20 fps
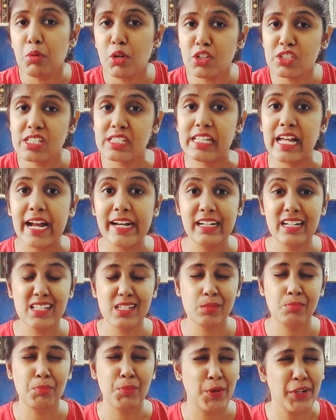books that
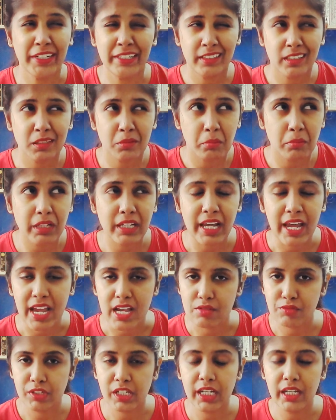disappointed me
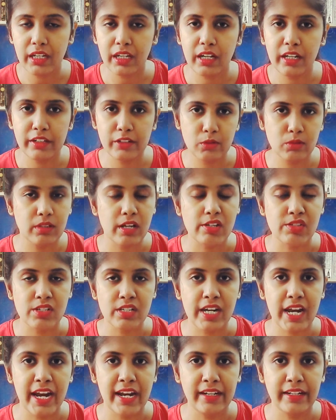heavily in
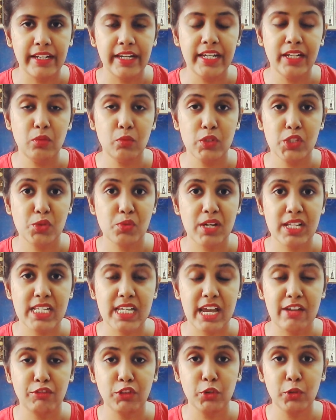2018. Which ones
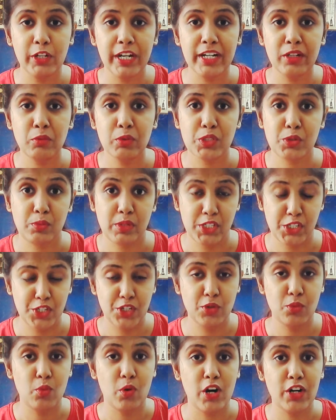have you read? Which ones
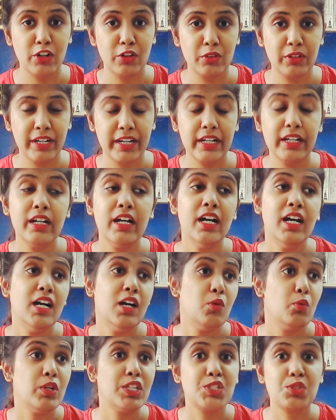do you want to read?
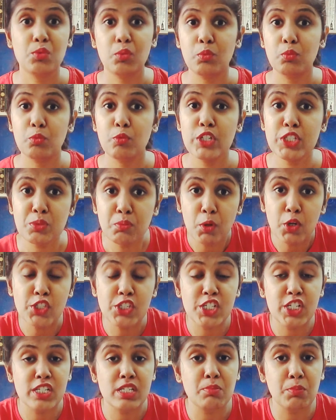Which
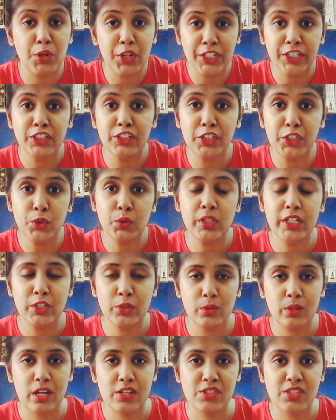books disappointed you in
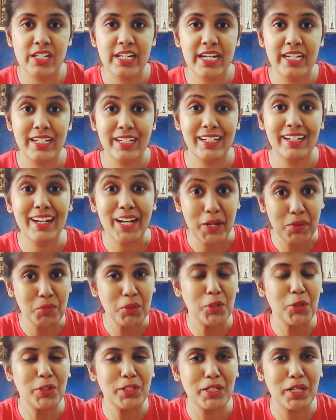2018? Let
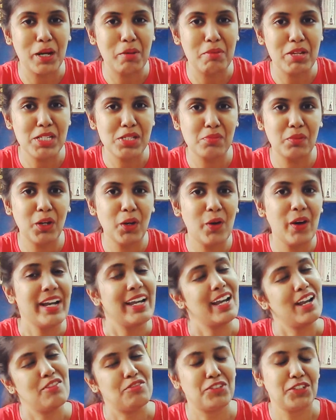me know in the comments below.
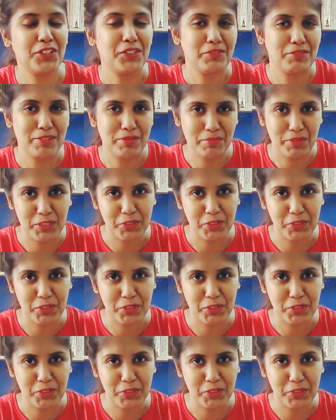I'd love to hear from